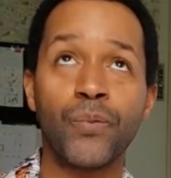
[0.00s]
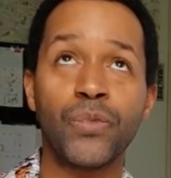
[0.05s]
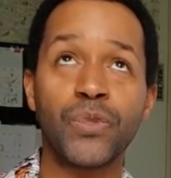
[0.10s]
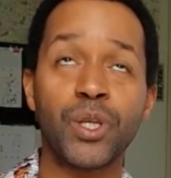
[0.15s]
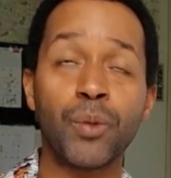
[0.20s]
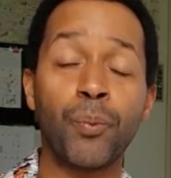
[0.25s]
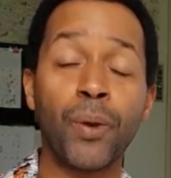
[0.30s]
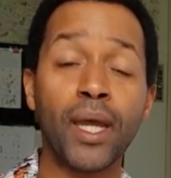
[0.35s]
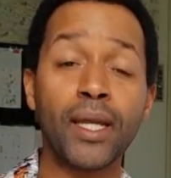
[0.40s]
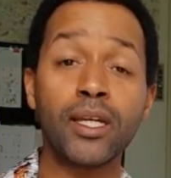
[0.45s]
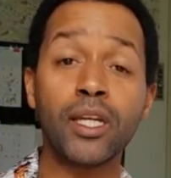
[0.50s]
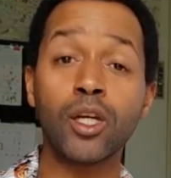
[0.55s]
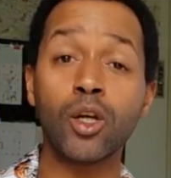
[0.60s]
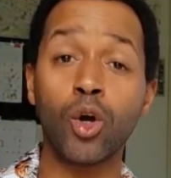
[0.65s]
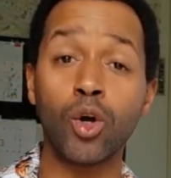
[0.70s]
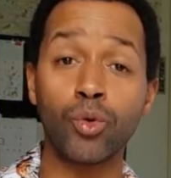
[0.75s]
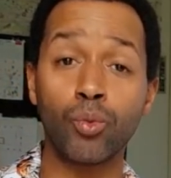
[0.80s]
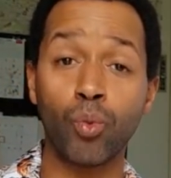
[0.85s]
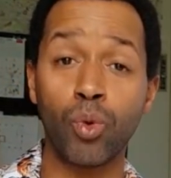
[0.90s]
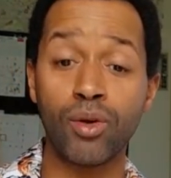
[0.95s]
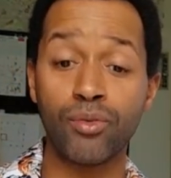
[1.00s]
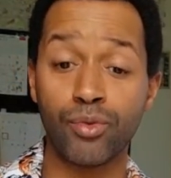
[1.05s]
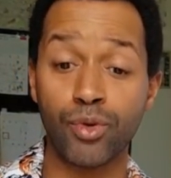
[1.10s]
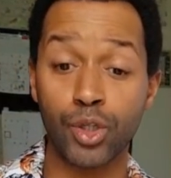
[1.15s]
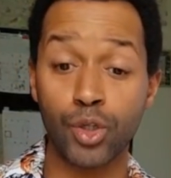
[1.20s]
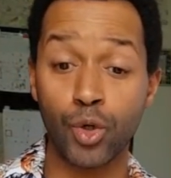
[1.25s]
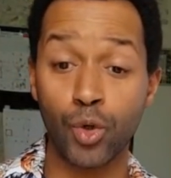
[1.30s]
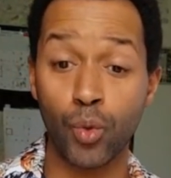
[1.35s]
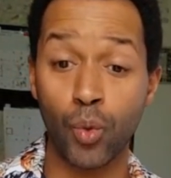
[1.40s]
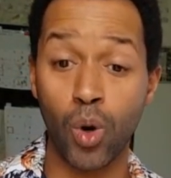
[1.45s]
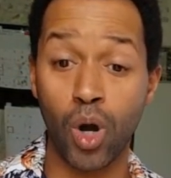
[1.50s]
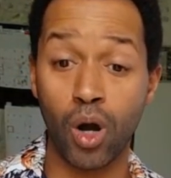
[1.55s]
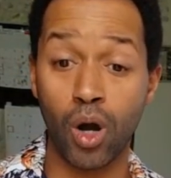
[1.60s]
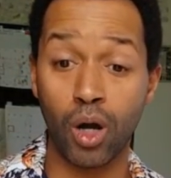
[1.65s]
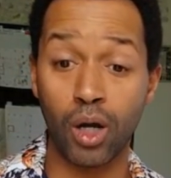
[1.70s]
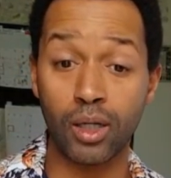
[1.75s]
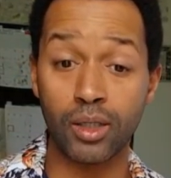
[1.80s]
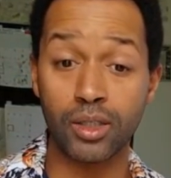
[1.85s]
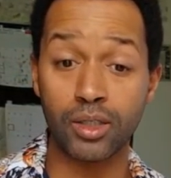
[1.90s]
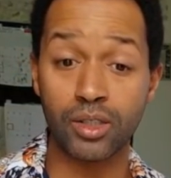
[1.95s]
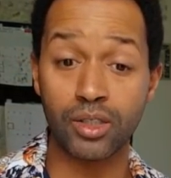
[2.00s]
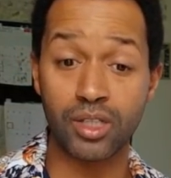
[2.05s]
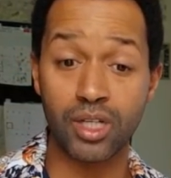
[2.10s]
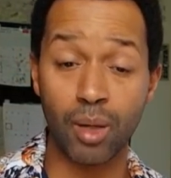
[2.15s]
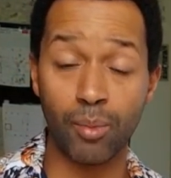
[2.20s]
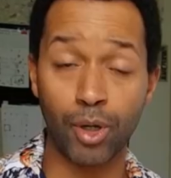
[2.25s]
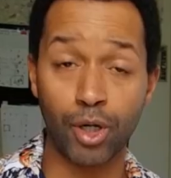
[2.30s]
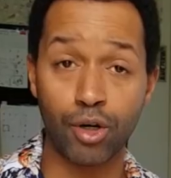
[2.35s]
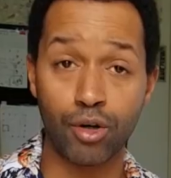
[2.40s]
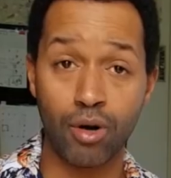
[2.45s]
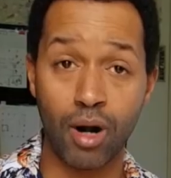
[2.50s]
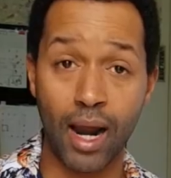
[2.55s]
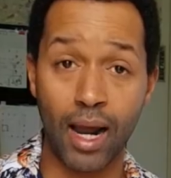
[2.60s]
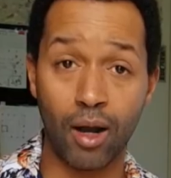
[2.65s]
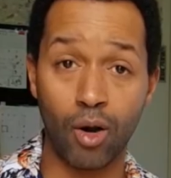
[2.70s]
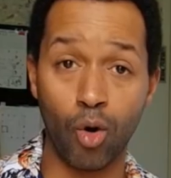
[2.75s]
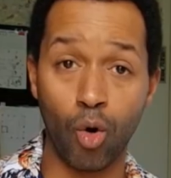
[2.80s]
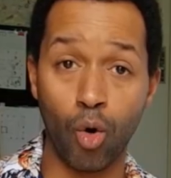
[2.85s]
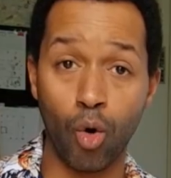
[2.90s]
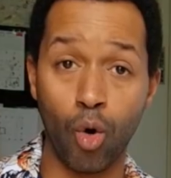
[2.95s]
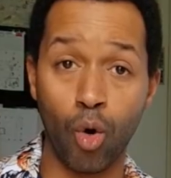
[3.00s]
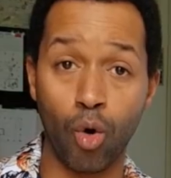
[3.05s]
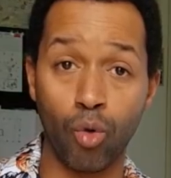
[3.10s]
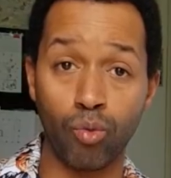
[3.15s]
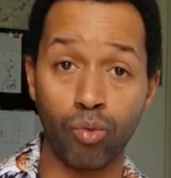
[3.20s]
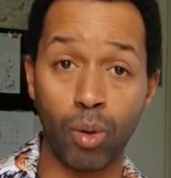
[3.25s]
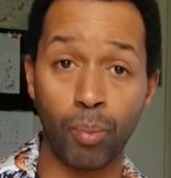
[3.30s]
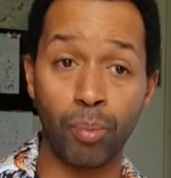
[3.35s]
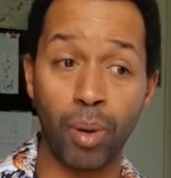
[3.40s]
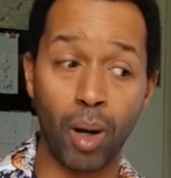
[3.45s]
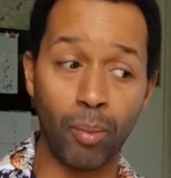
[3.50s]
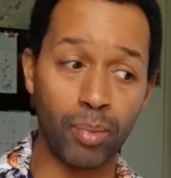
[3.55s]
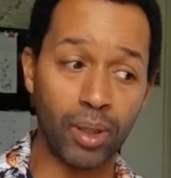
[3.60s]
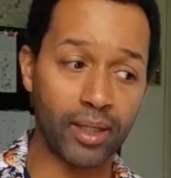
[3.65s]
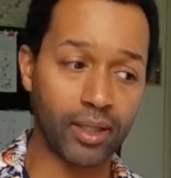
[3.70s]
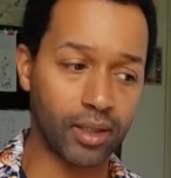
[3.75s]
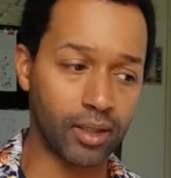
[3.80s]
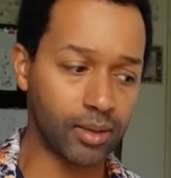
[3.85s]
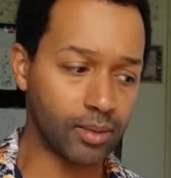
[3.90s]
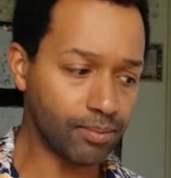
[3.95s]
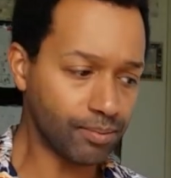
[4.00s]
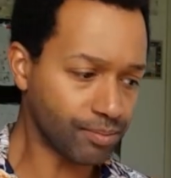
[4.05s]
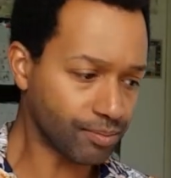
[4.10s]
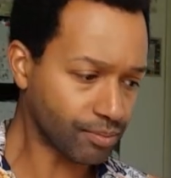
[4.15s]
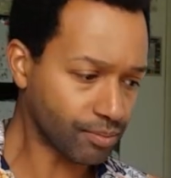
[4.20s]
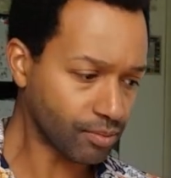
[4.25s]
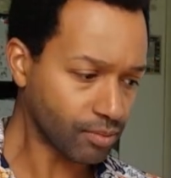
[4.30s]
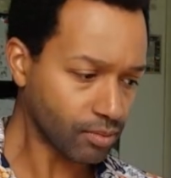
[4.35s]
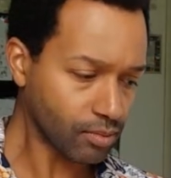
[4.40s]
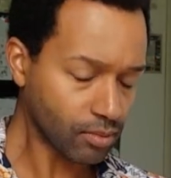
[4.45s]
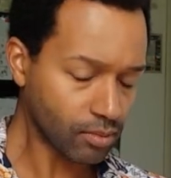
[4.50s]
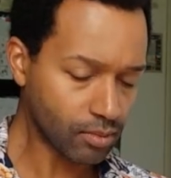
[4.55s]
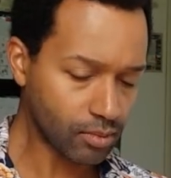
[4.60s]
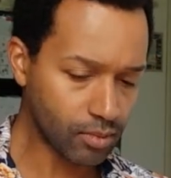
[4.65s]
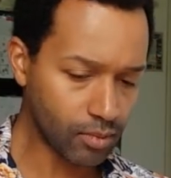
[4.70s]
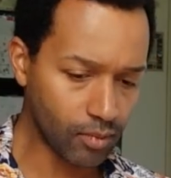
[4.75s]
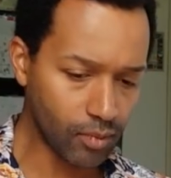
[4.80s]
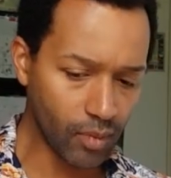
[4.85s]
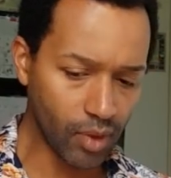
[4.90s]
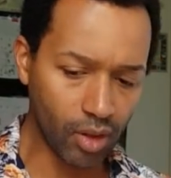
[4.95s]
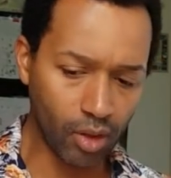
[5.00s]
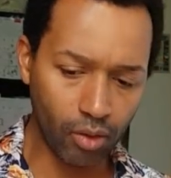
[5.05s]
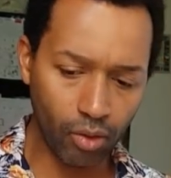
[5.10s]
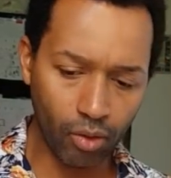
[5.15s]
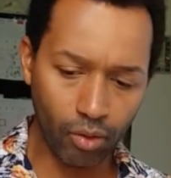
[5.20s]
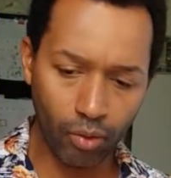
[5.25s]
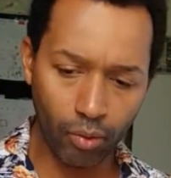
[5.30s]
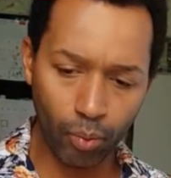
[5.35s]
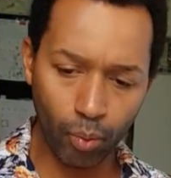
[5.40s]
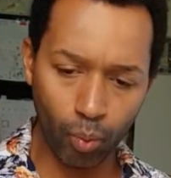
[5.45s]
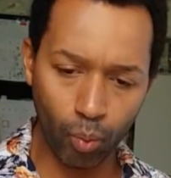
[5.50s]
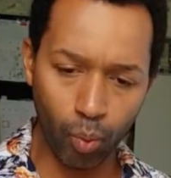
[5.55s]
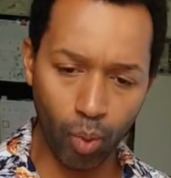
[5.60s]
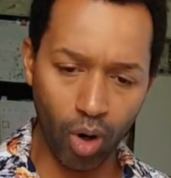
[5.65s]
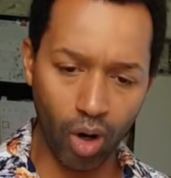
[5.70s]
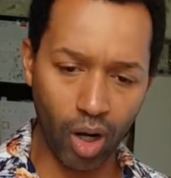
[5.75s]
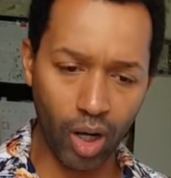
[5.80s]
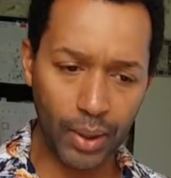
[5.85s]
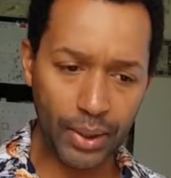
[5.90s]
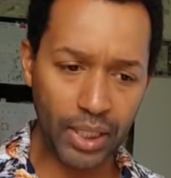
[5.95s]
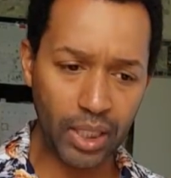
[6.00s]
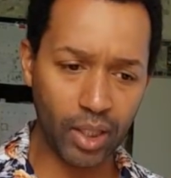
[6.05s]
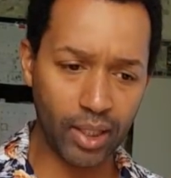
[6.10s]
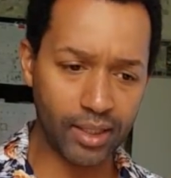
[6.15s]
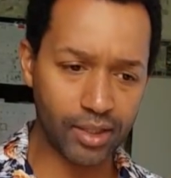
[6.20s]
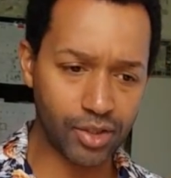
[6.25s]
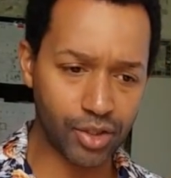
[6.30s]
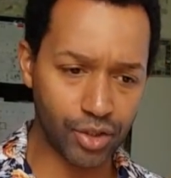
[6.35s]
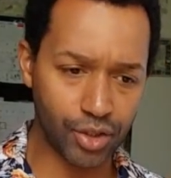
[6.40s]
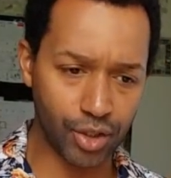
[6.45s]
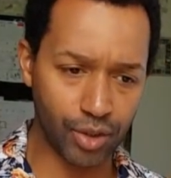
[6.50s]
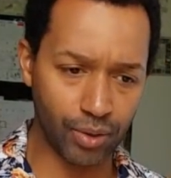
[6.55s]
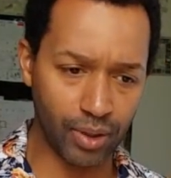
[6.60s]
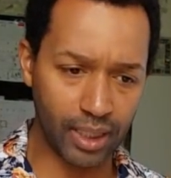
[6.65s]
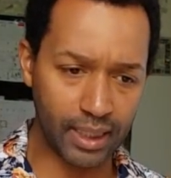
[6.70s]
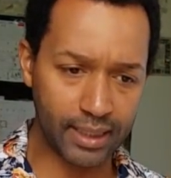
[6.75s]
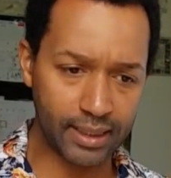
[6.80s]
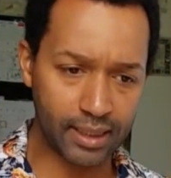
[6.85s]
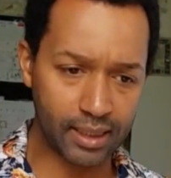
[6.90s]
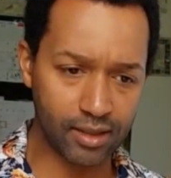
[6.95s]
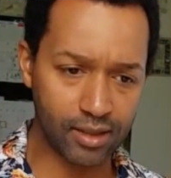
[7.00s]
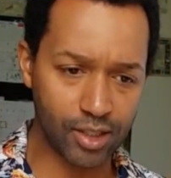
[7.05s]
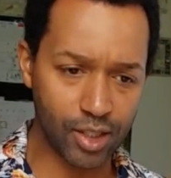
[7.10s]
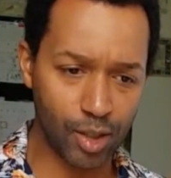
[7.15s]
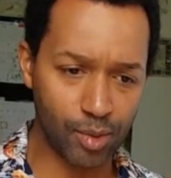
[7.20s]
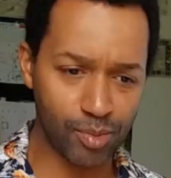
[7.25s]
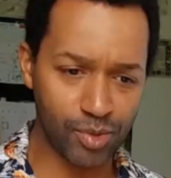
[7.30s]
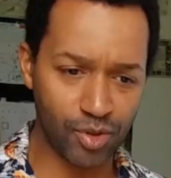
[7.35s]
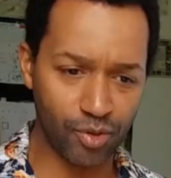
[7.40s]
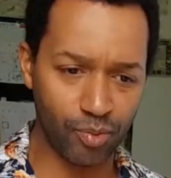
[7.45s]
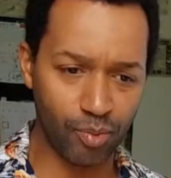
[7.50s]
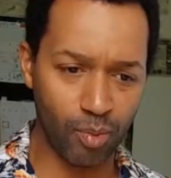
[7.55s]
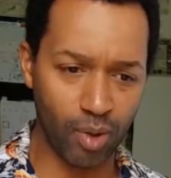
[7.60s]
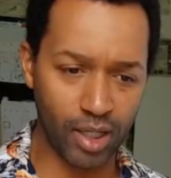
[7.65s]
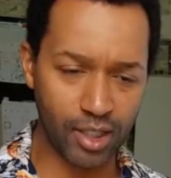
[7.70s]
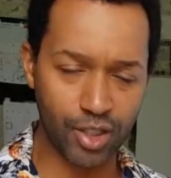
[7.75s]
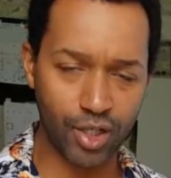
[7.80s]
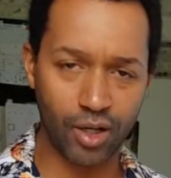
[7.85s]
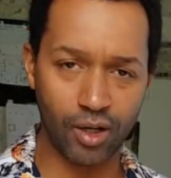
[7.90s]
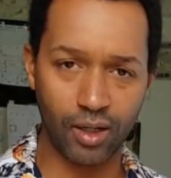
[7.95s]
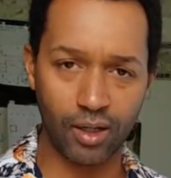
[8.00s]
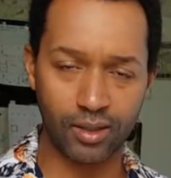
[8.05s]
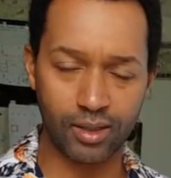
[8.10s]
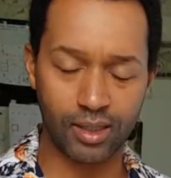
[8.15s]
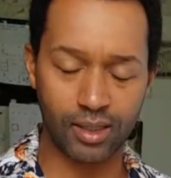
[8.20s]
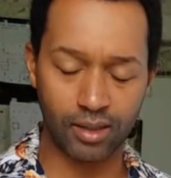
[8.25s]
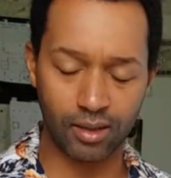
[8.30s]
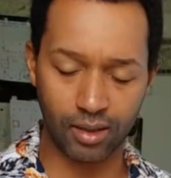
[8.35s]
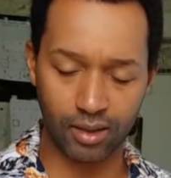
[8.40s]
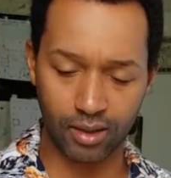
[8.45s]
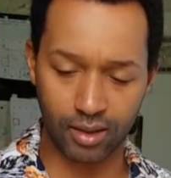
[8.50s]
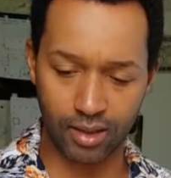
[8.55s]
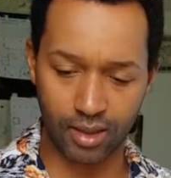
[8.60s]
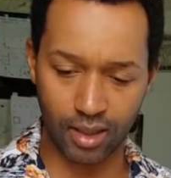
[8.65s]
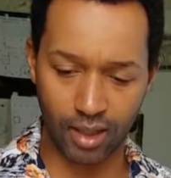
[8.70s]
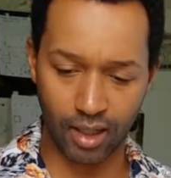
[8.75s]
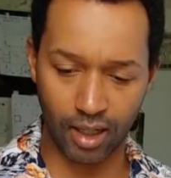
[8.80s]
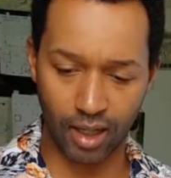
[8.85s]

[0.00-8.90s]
depending on whether you are Democrat or Republican, what I like to do is, in terms of my charts and